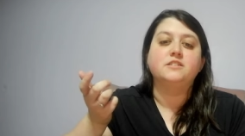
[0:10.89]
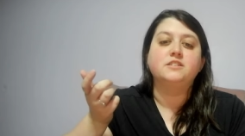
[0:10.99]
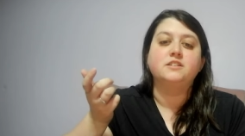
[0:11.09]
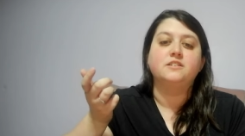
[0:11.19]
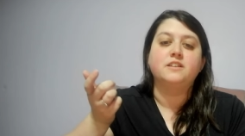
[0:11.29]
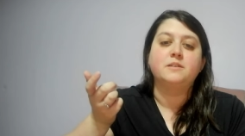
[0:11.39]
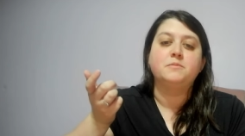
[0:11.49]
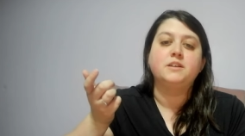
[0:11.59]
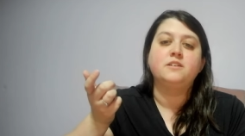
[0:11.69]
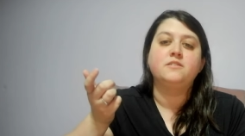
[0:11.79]
So let
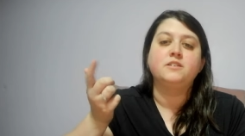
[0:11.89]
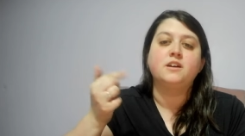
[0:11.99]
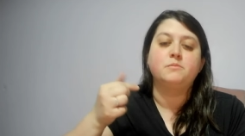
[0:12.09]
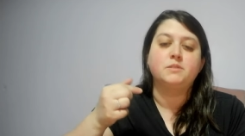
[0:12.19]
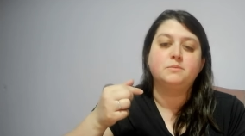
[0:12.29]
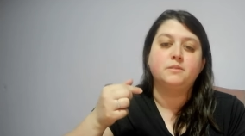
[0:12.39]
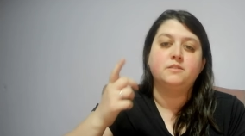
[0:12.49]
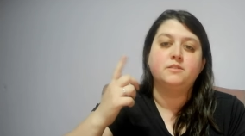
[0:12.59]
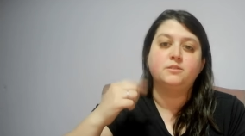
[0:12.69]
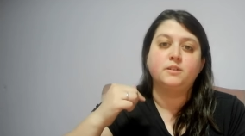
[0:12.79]
me know in the comments below
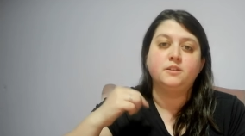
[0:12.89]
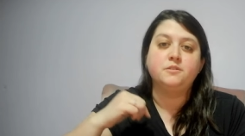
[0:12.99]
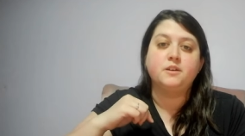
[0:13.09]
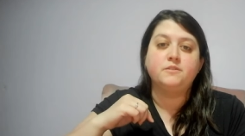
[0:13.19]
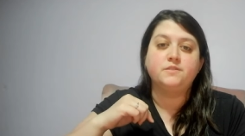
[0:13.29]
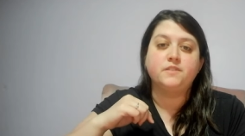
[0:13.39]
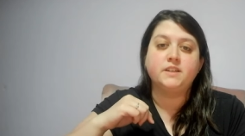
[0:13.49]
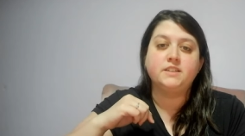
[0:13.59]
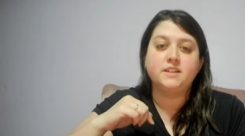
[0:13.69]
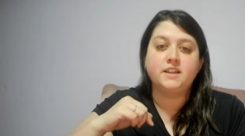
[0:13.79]
which one you thought was funny
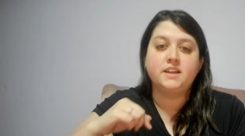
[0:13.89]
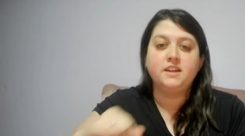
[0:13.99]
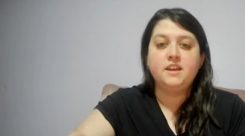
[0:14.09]
today.